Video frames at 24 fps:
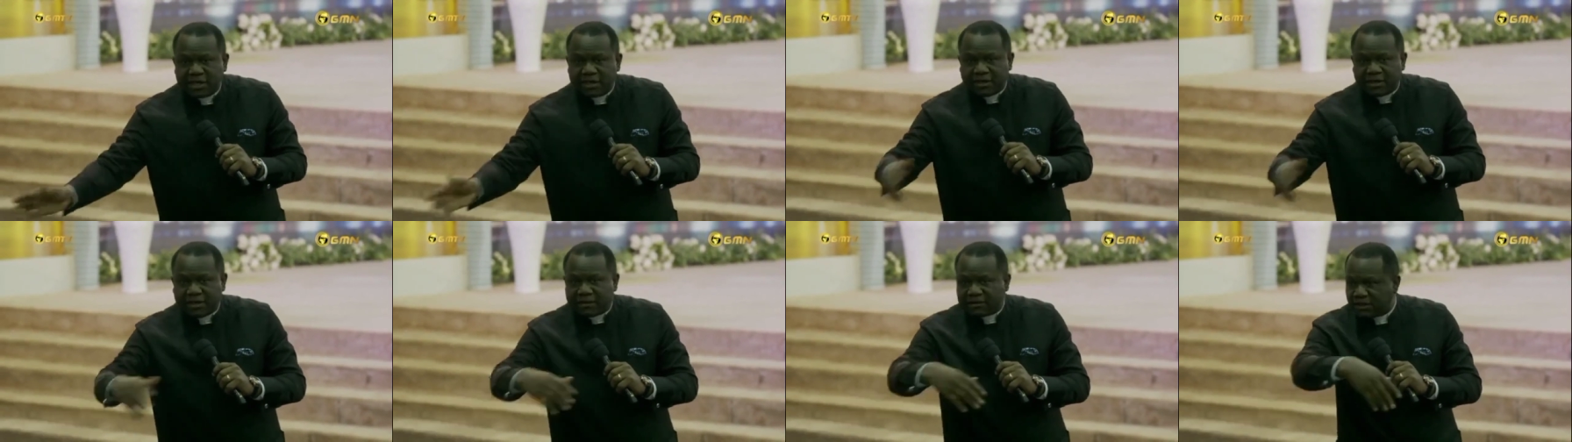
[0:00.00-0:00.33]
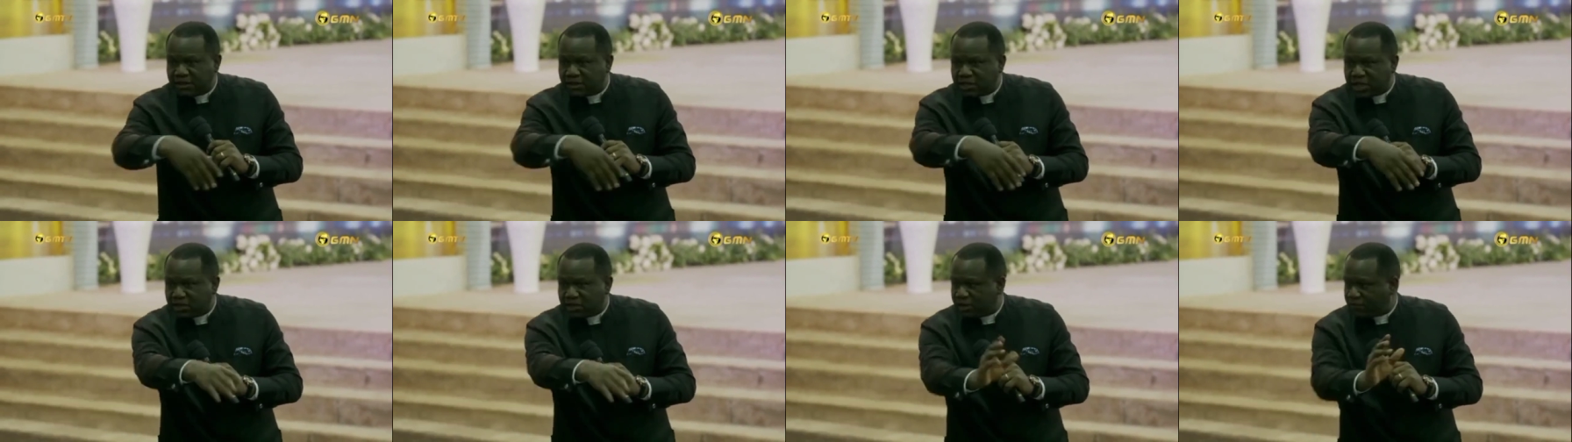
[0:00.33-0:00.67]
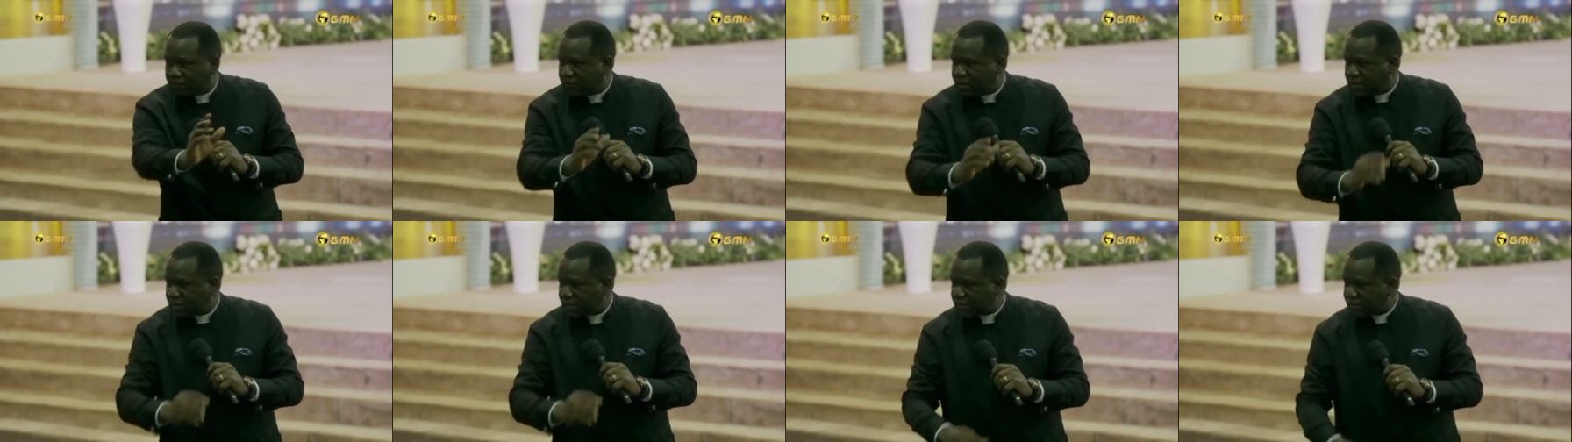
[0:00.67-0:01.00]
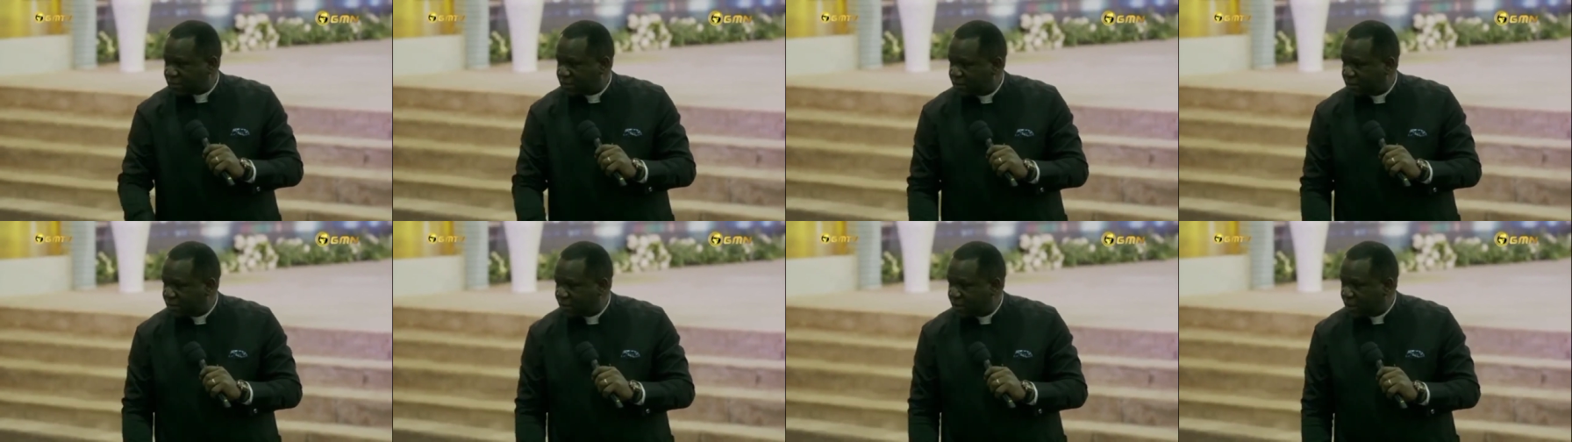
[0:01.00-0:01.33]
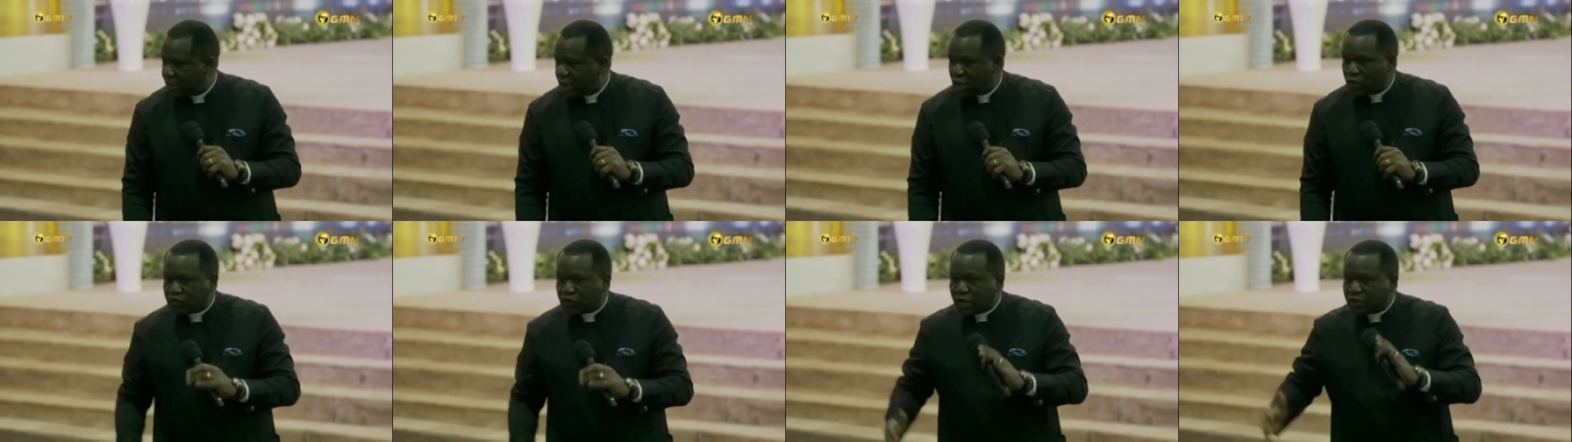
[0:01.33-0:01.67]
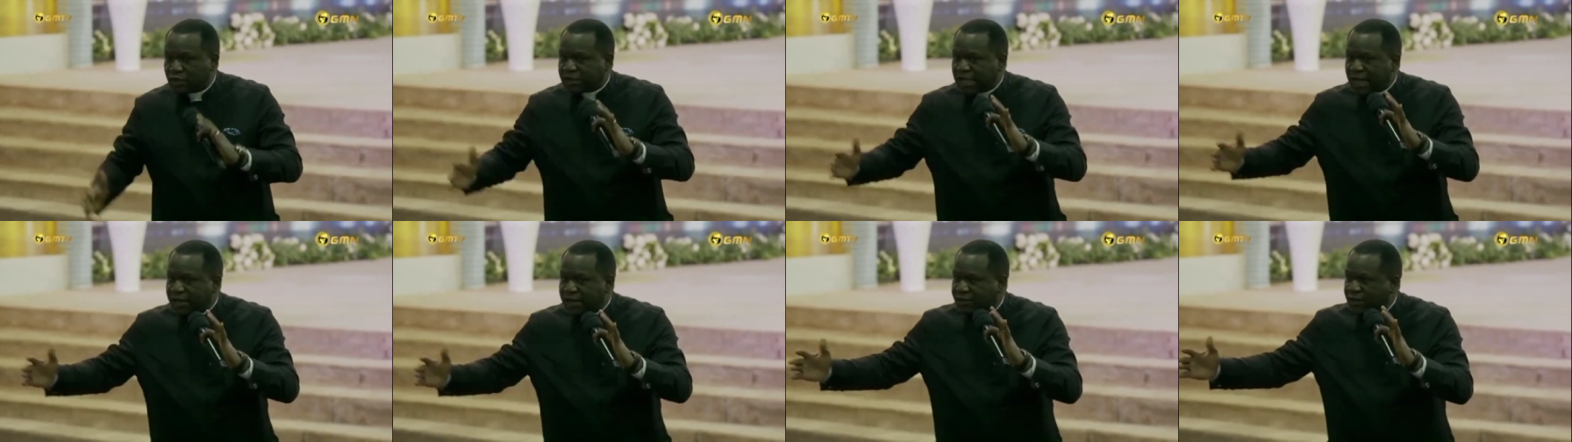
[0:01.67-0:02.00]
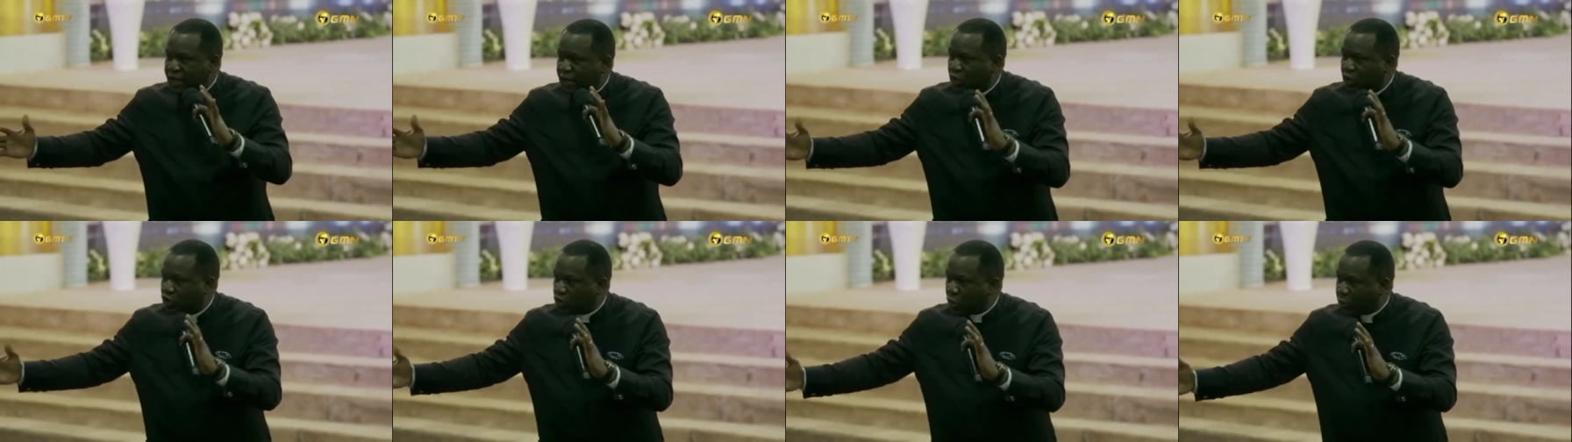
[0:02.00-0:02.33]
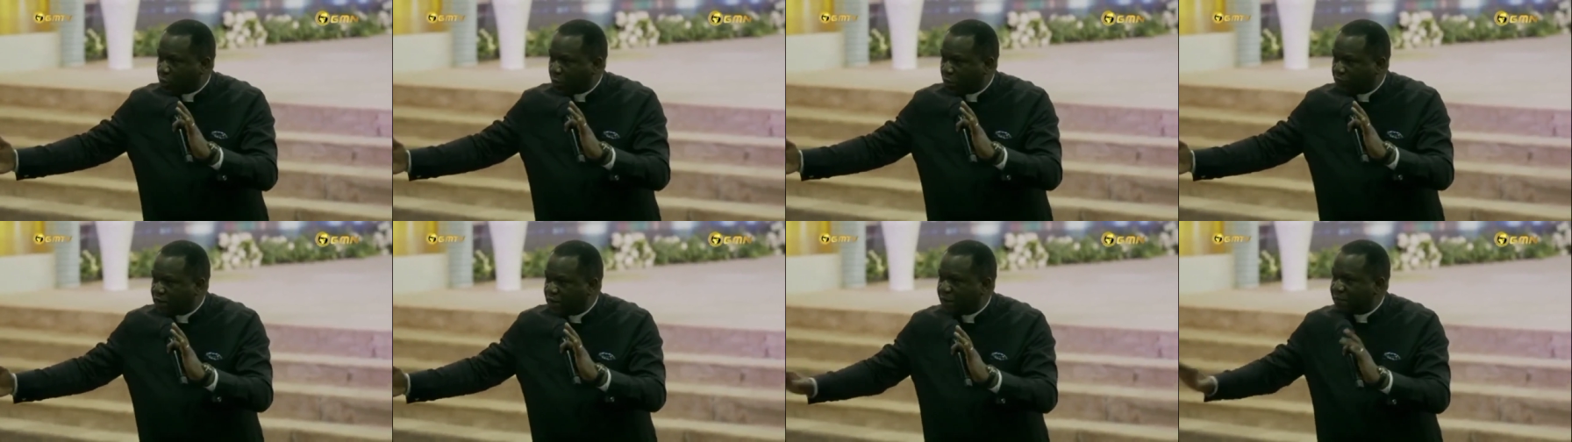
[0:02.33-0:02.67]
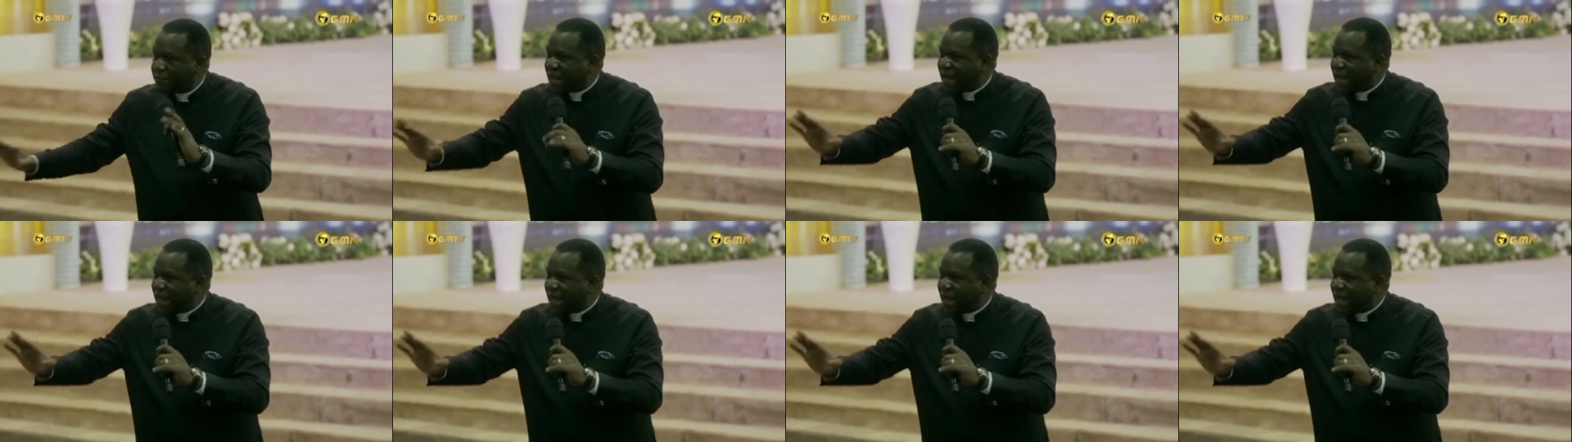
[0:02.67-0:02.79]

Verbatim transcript: is in charge of this. Sometimes a group of them